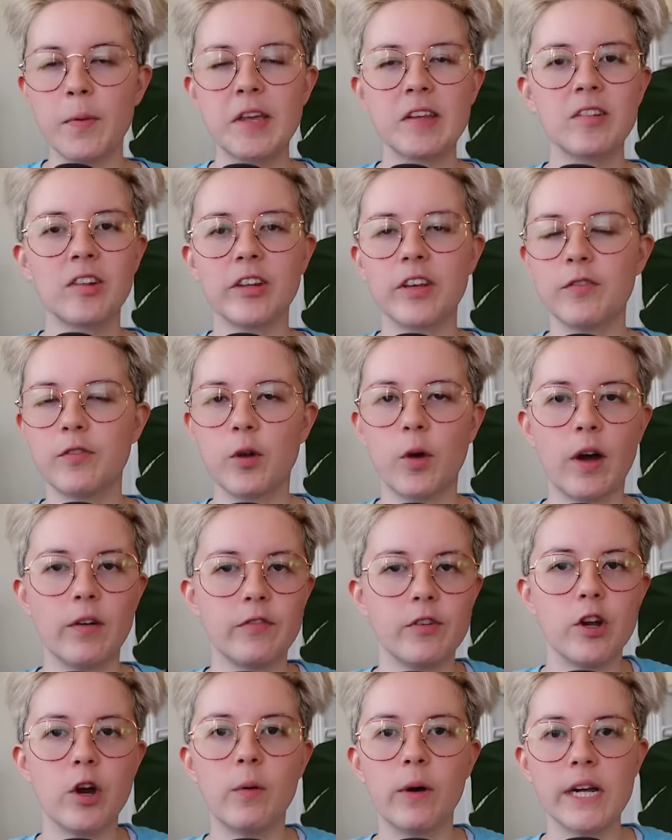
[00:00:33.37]
But basically, if you have
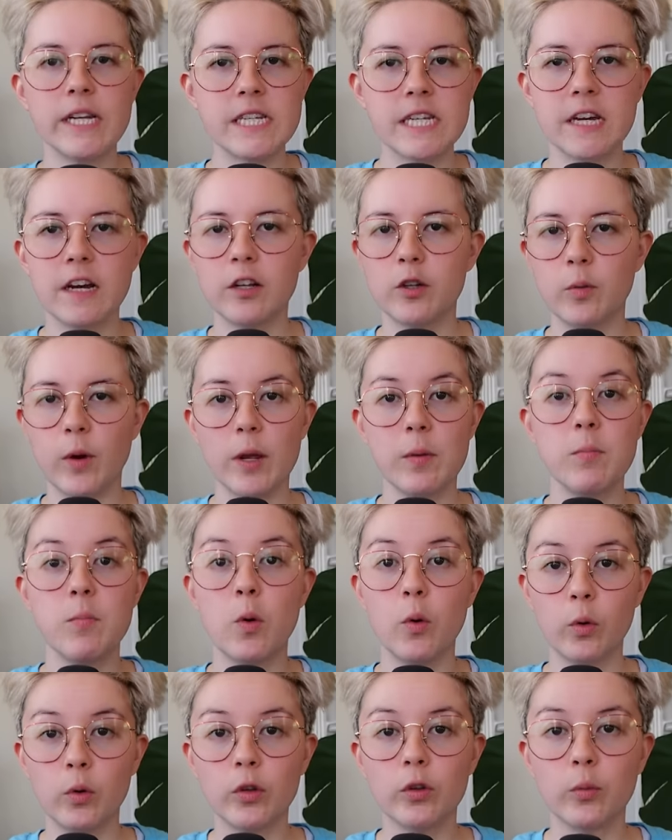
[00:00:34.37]
no idea, the way
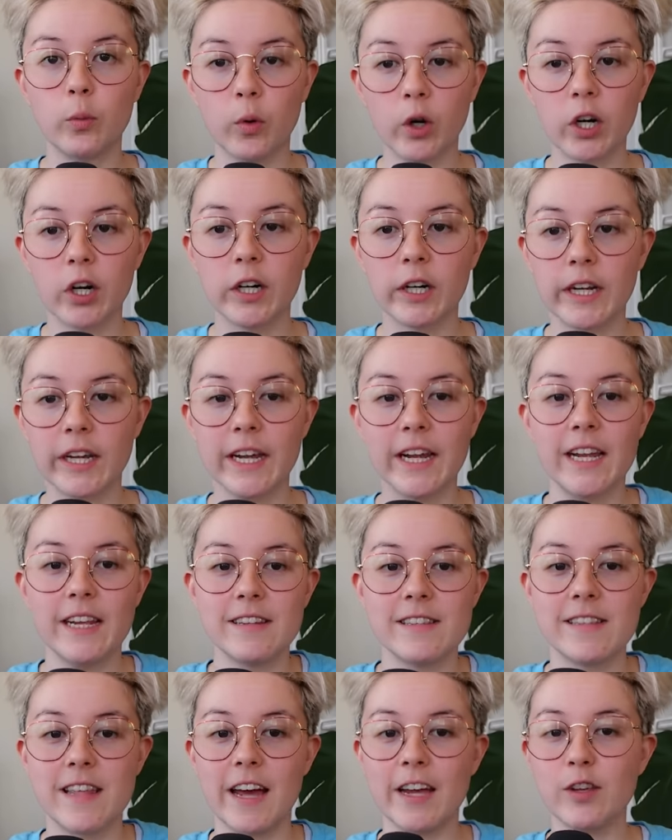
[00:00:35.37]
molds work
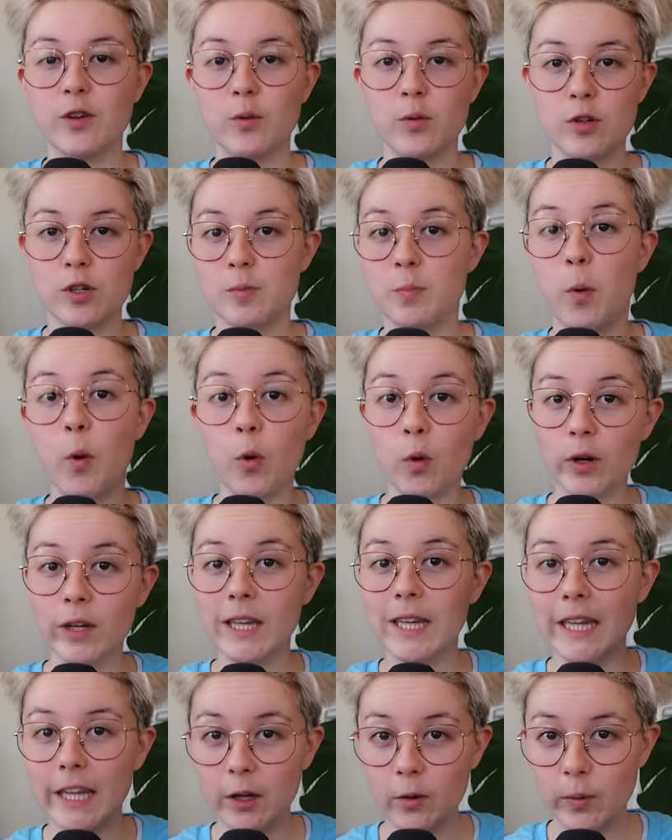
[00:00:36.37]
is that you just pour
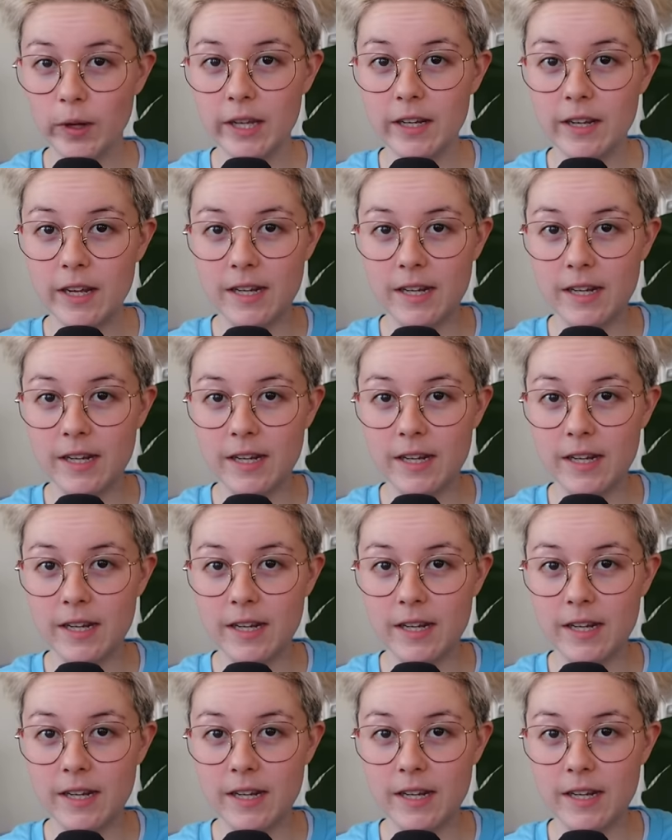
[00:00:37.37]
liquid